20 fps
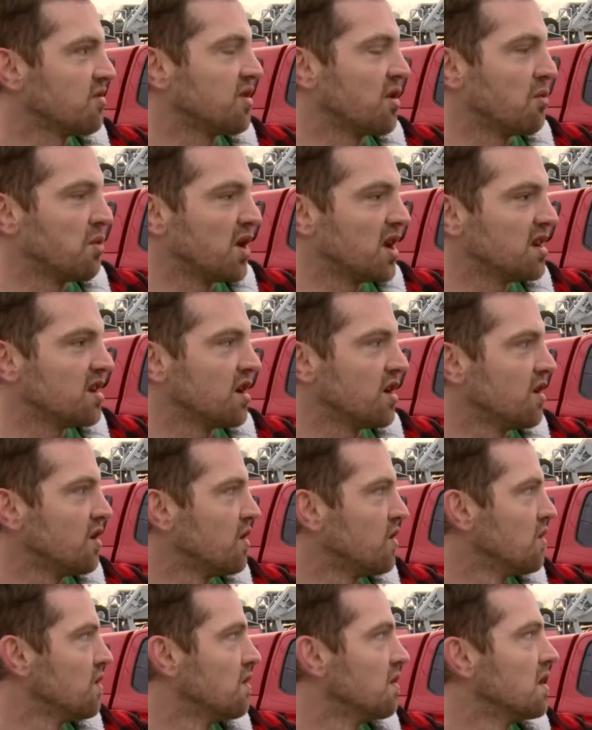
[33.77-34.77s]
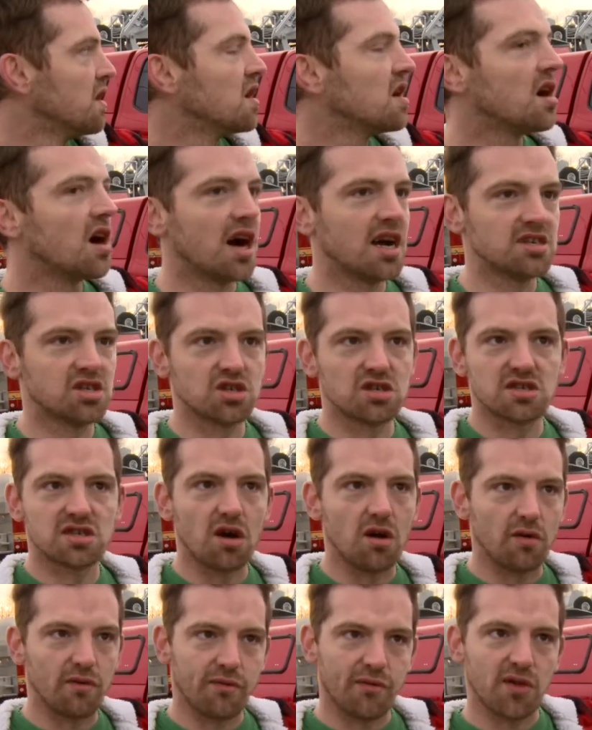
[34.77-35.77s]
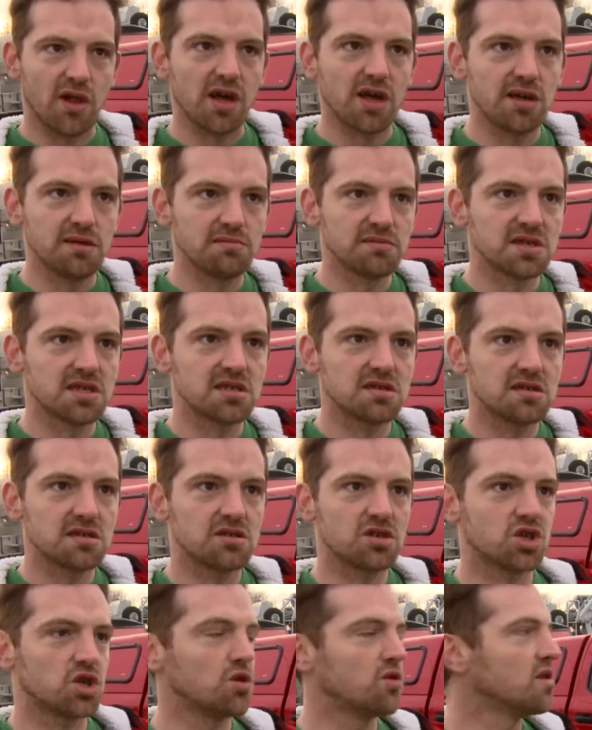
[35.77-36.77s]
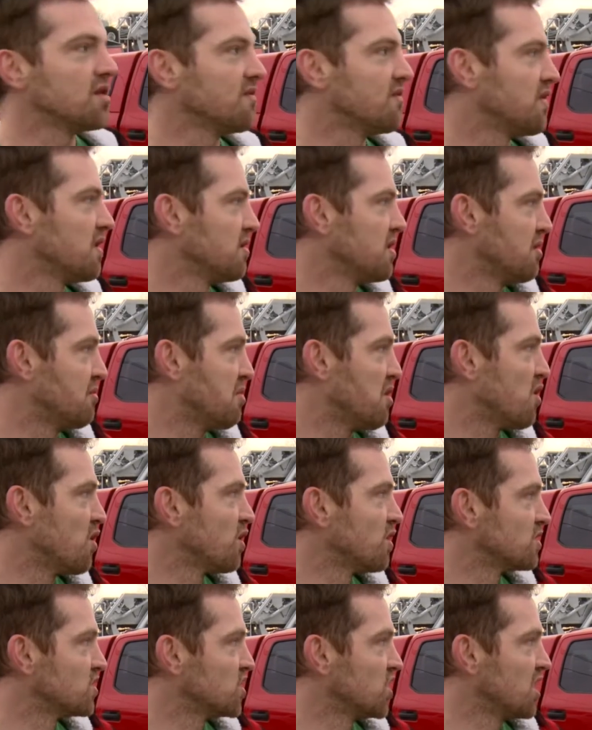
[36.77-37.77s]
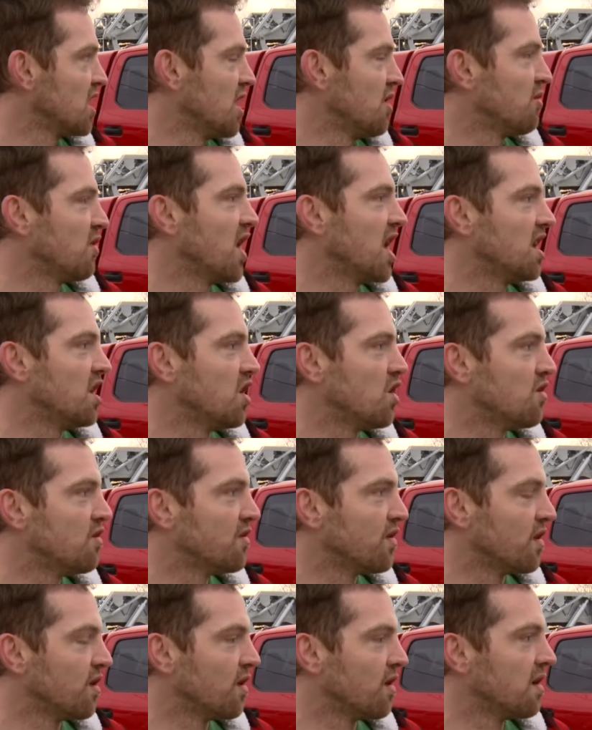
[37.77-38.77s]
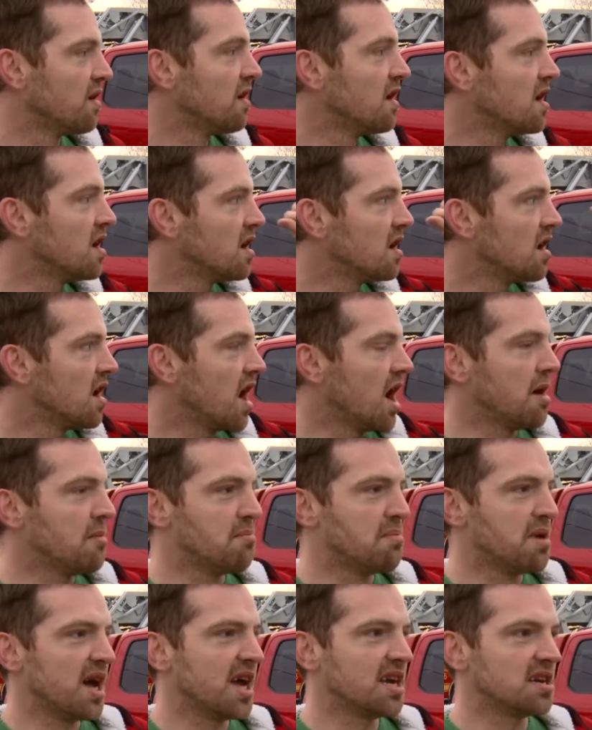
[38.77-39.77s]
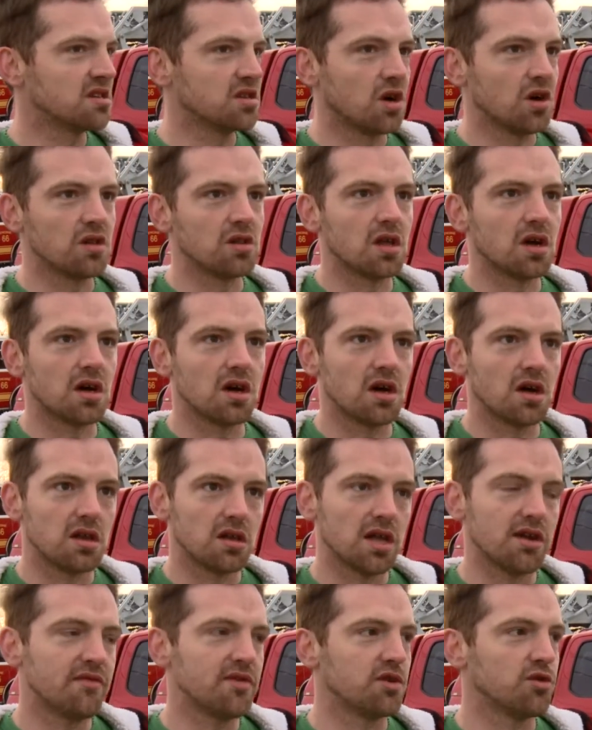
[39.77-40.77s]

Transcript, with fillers: the window, I just saw flames shooting from the porch and I ran over and banged on the living